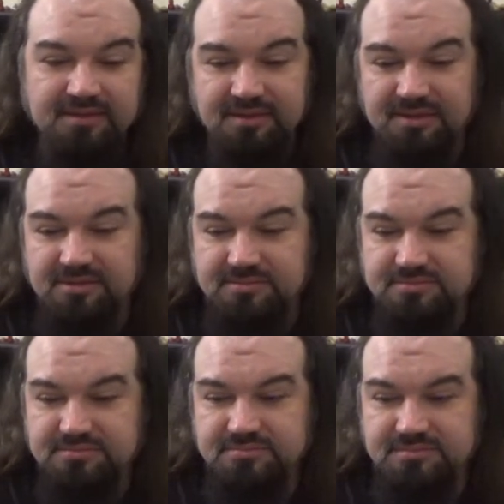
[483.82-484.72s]
the
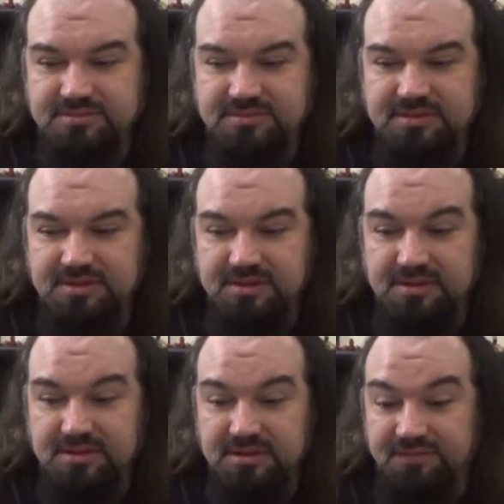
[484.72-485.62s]

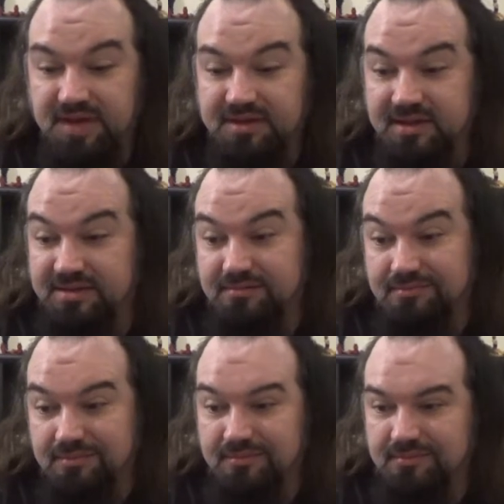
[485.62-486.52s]
fact that
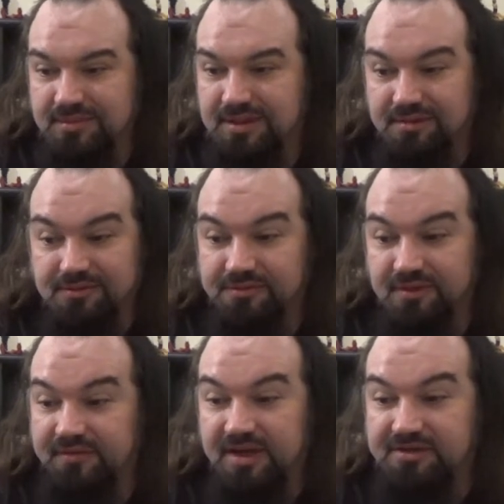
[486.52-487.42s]
you
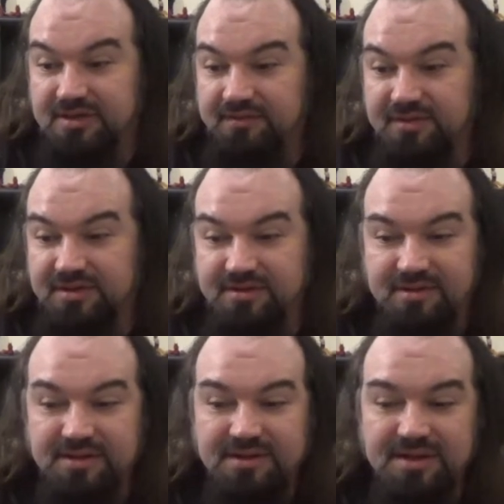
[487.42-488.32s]
still have Angel
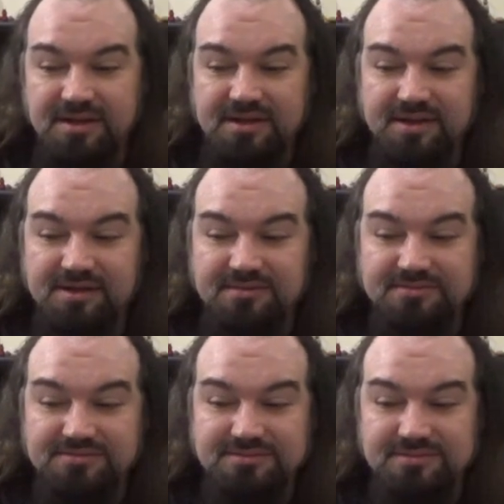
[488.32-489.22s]
having to
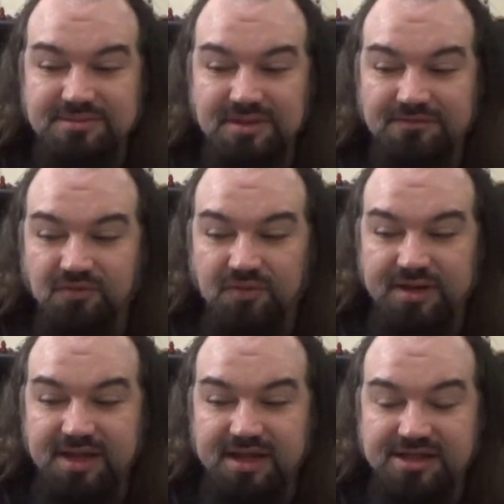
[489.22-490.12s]

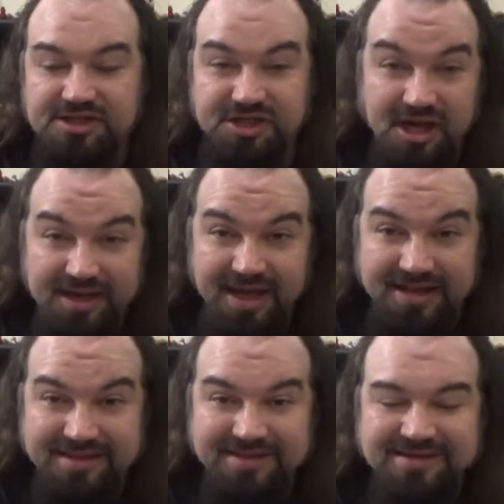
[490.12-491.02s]
avoid getting shot
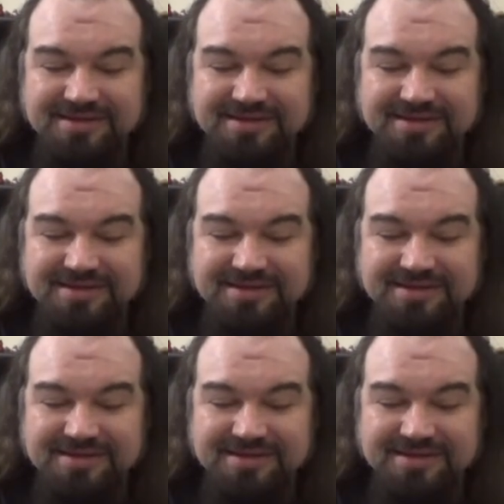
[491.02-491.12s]
at,